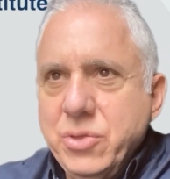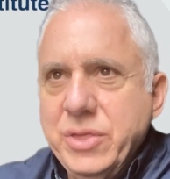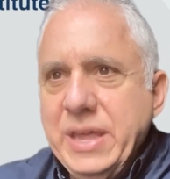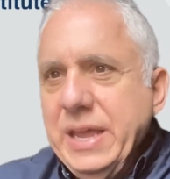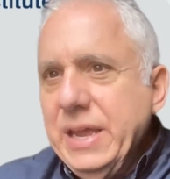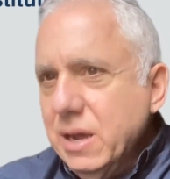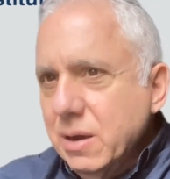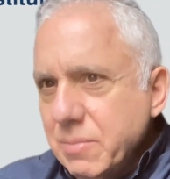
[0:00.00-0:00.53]

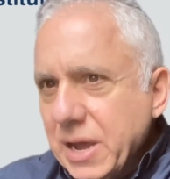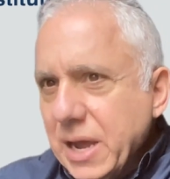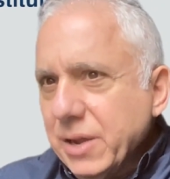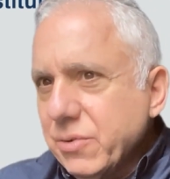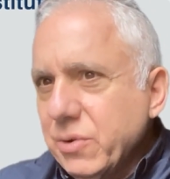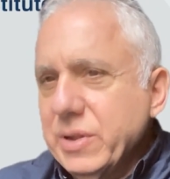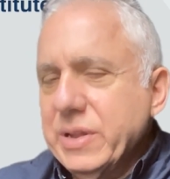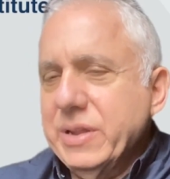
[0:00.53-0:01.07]
they come
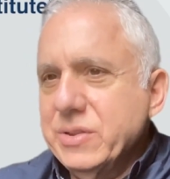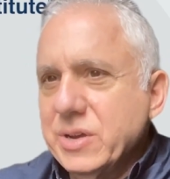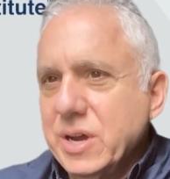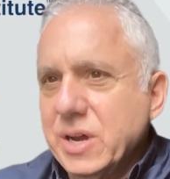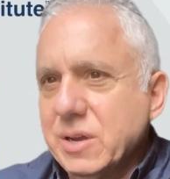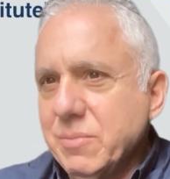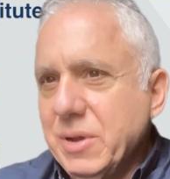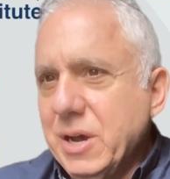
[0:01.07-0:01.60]
back to us and
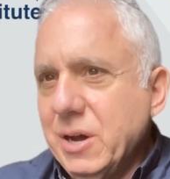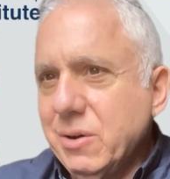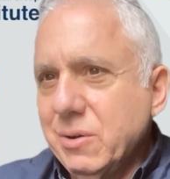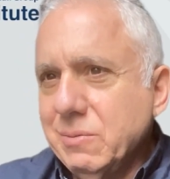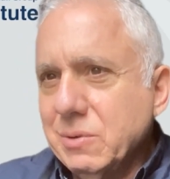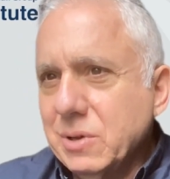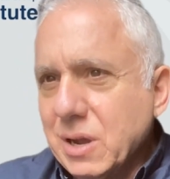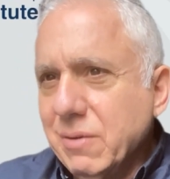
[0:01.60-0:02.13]
talk
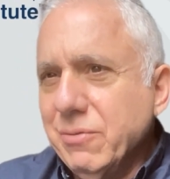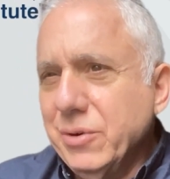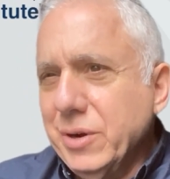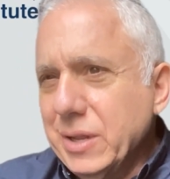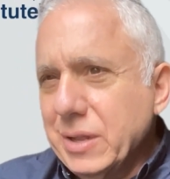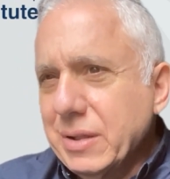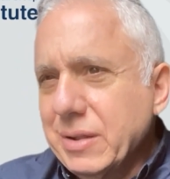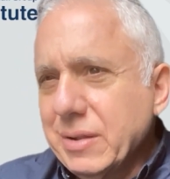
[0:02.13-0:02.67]
about
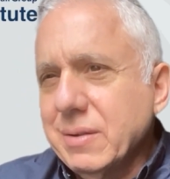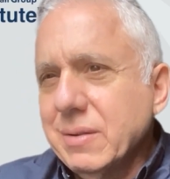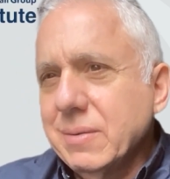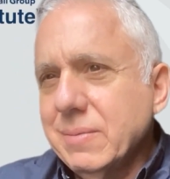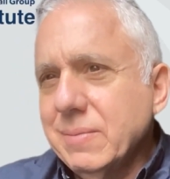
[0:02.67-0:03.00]
governance.